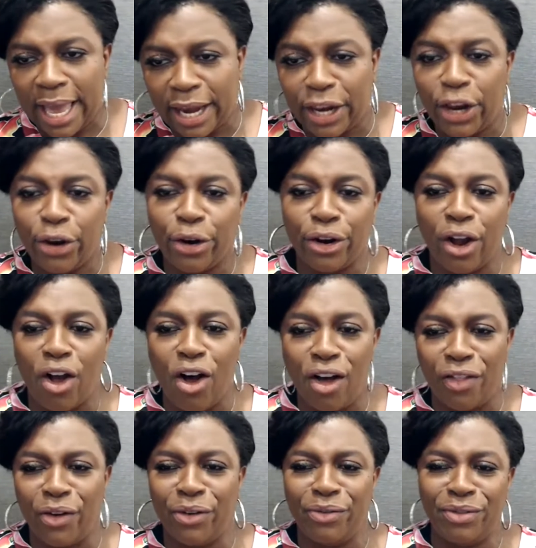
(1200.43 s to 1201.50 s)
to kind of hear
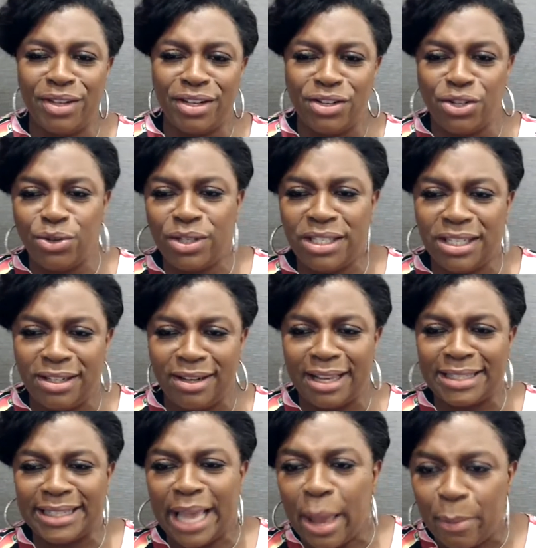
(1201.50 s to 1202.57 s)
all the
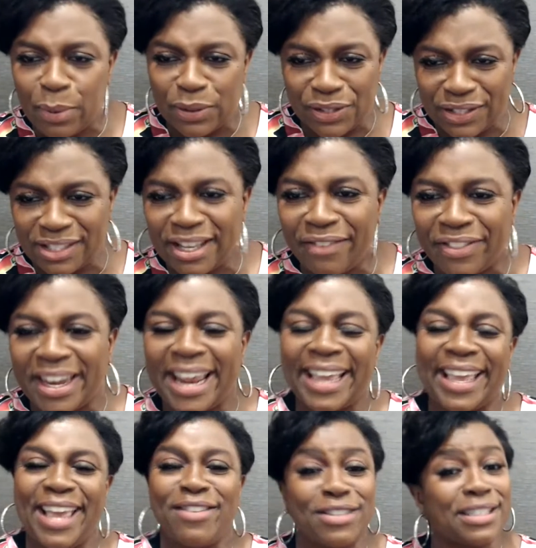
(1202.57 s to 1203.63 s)
juicy examples and stuff
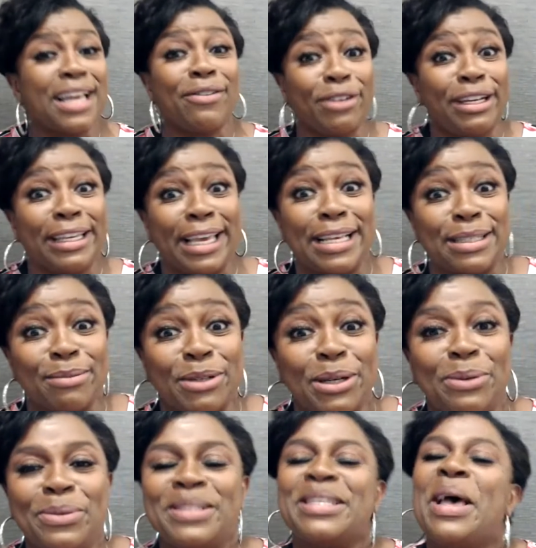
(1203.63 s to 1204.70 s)
that I gave, because I really gave
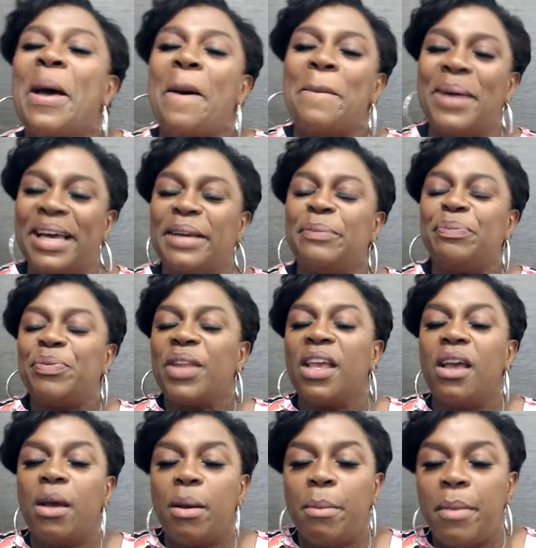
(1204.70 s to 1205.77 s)
some good ones. But
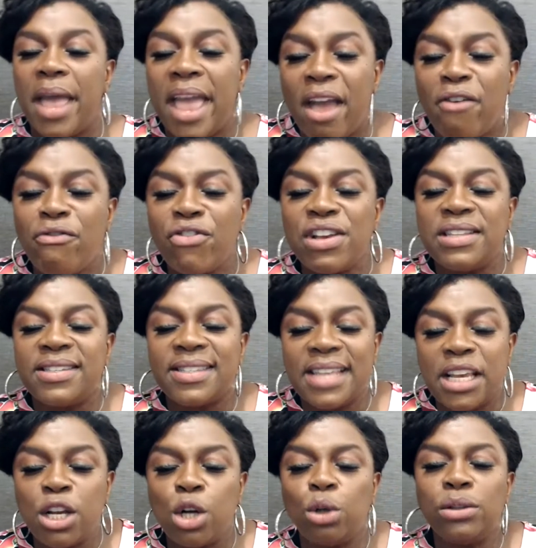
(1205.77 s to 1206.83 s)
every
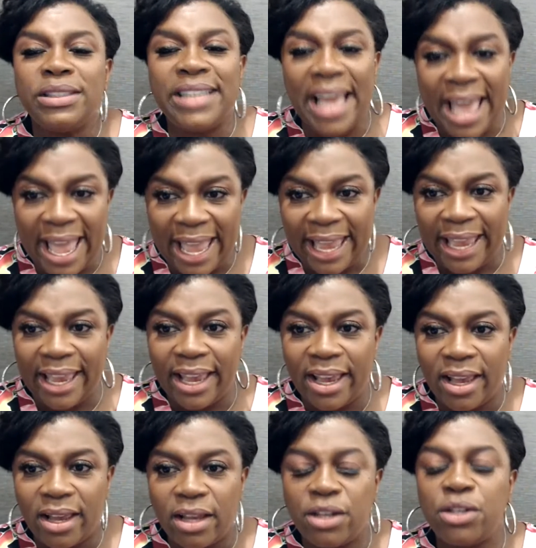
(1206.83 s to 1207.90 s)
single day,
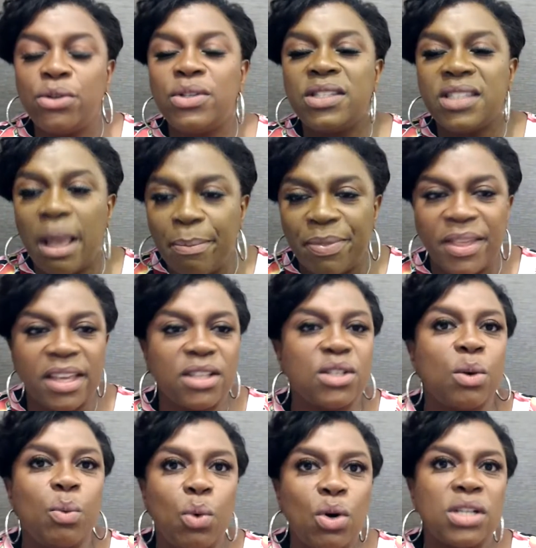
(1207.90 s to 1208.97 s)
do something
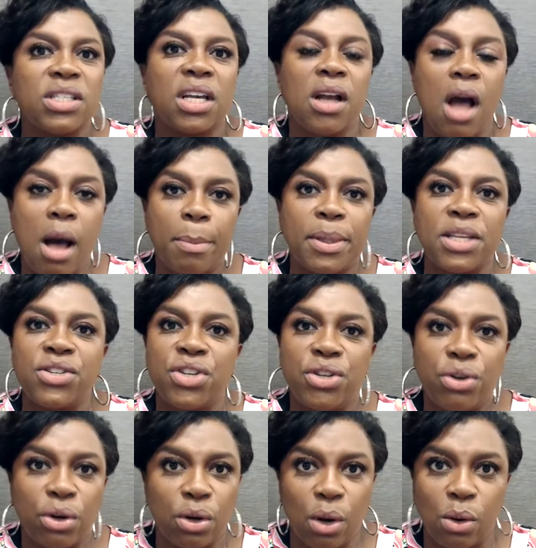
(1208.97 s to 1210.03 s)
towards accomplishing
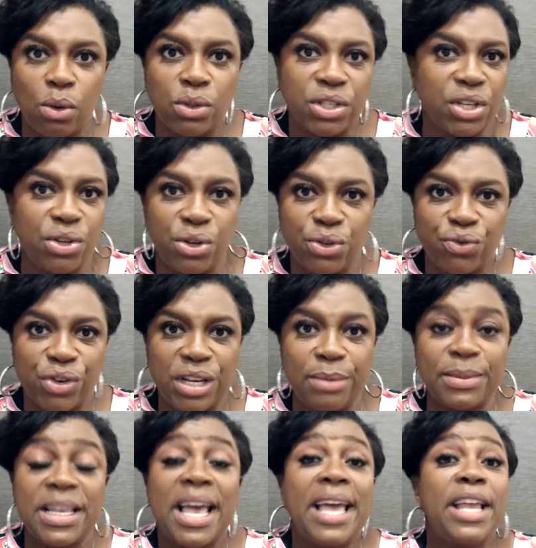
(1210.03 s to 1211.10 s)
your goals and your dreams.
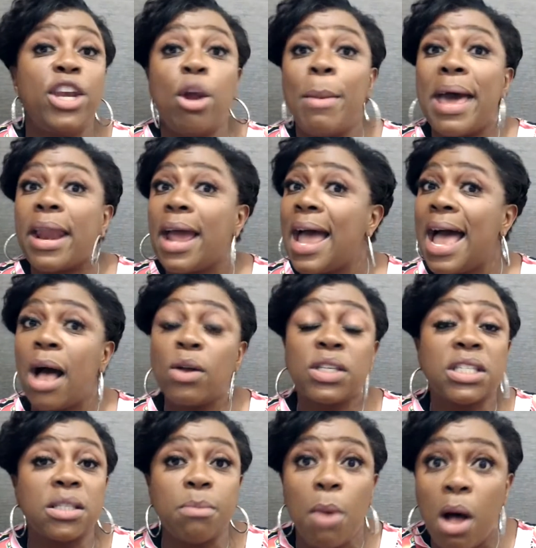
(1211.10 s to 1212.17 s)
No matter how
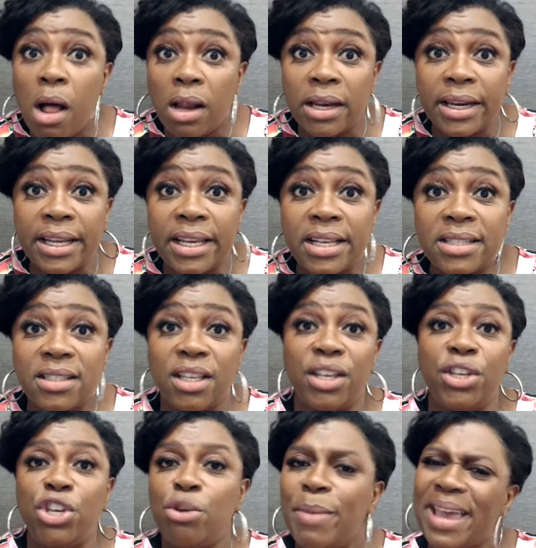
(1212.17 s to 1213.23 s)
small it is,
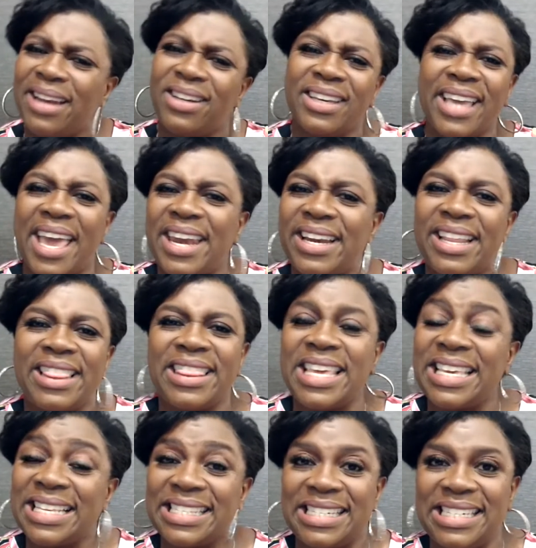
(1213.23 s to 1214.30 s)
you may look at it and think
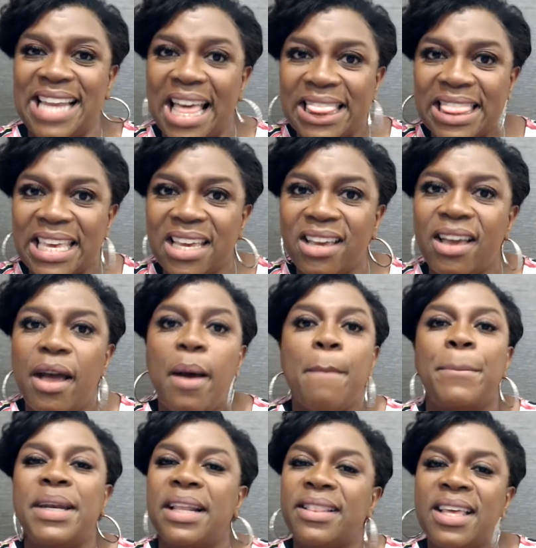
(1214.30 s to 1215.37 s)
it's nothing,
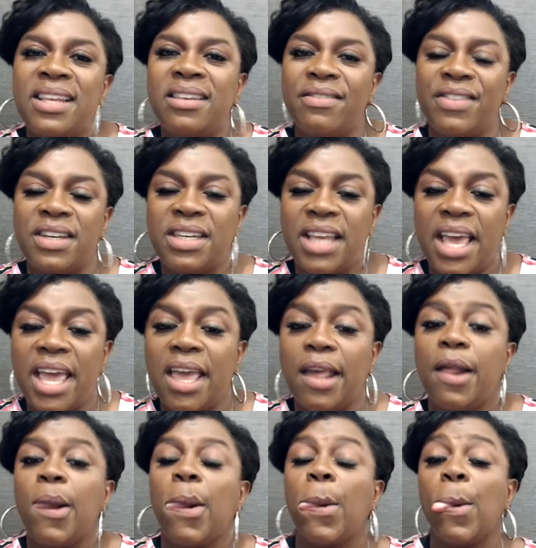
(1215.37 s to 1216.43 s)
but at the end of the day,
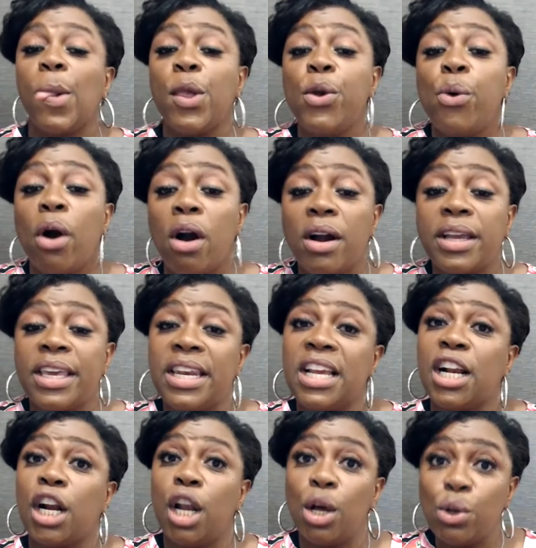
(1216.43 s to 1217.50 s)
you are getting
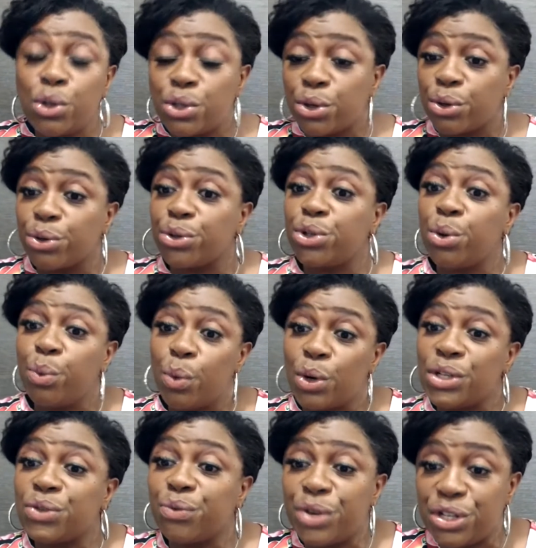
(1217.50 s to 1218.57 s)
closer
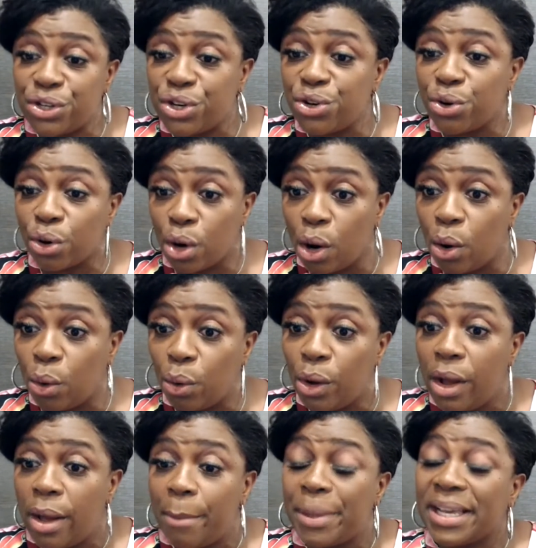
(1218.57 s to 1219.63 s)
towards reaching your goal,
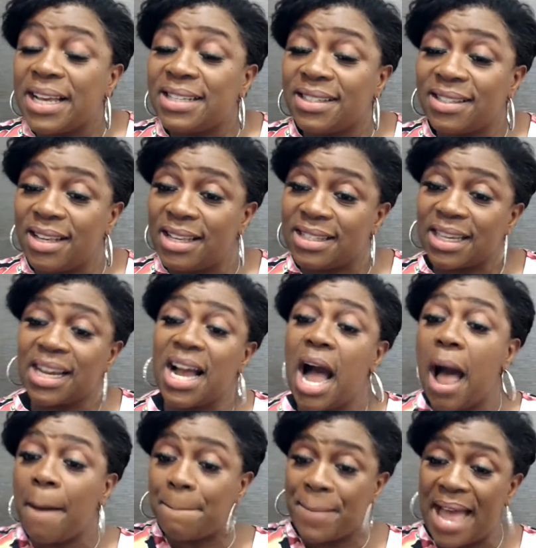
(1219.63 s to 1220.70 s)
because it's a
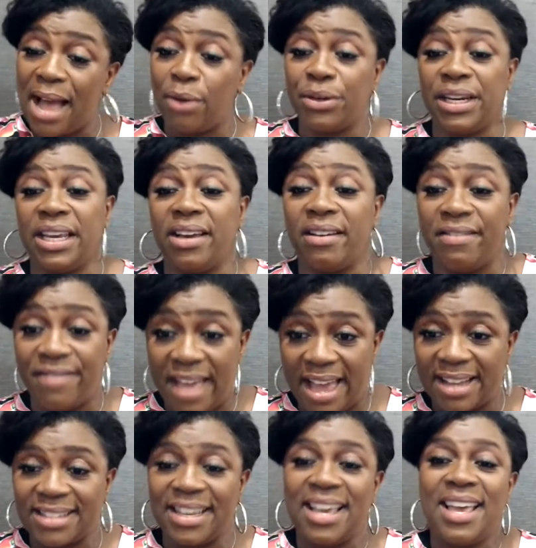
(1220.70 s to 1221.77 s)
compounding effect.